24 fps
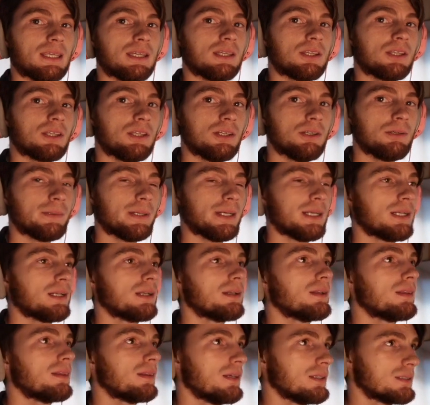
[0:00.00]
EQ in,
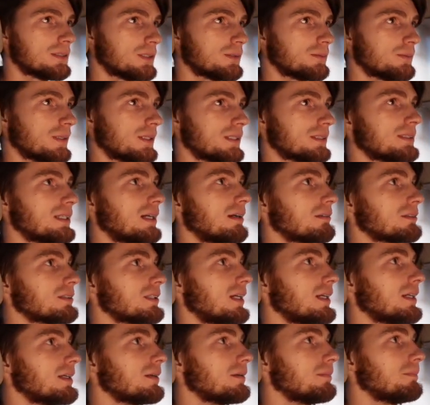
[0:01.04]
this is what it sounds
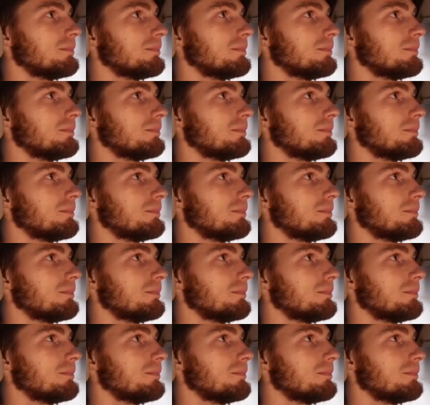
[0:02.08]
like.